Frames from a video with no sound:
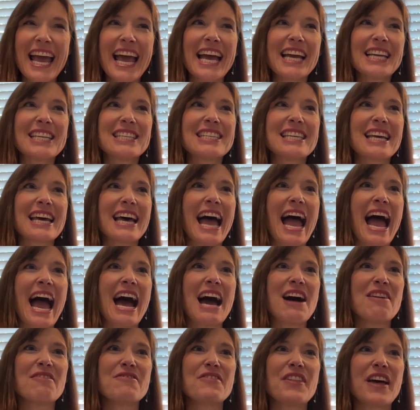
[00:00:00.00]
and to
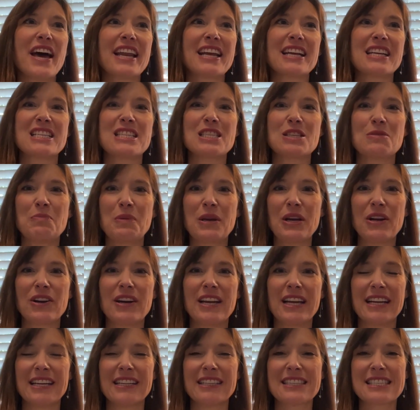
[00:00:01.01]
have that
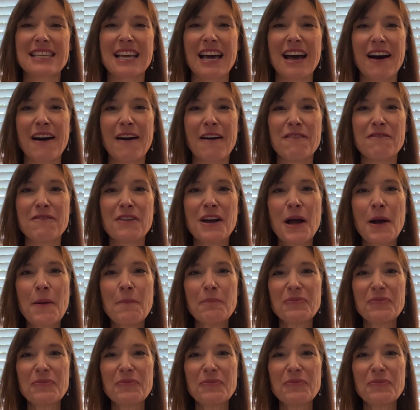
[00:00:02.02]
experience of